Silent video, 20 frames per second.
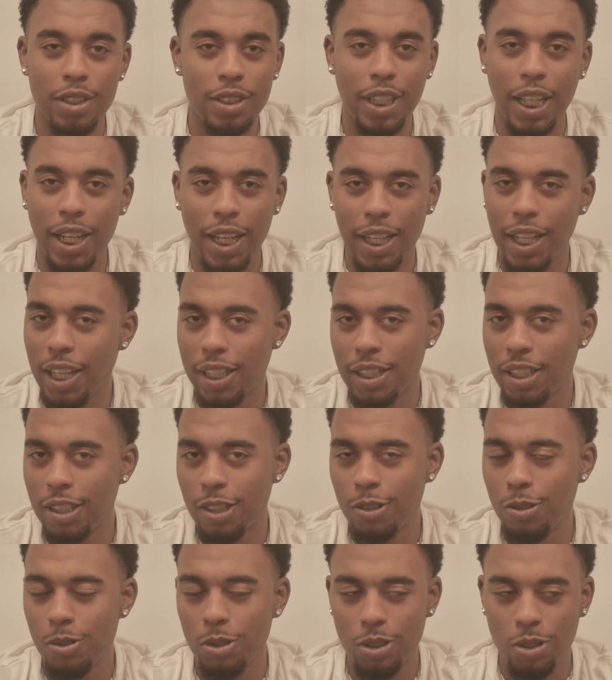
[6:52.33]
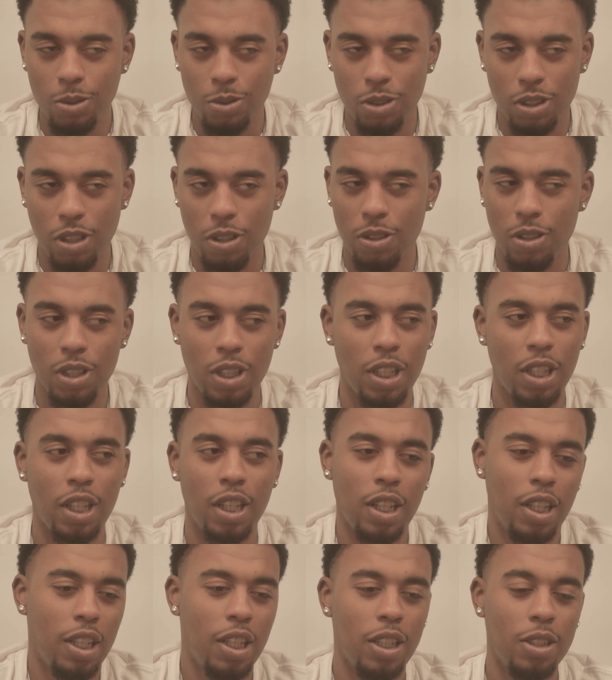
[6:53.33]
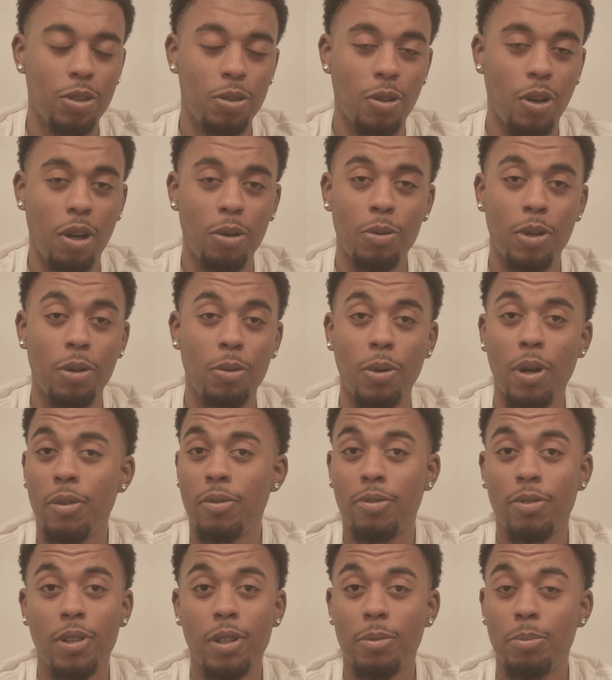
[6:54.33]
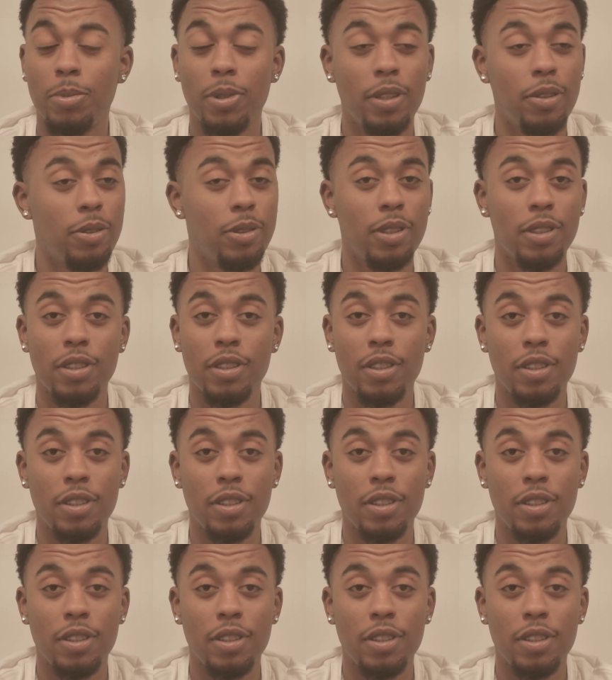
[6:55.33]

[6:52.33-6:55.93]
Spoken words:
That ain't got nothing to do with you. So, you know, I read where I'm from, period.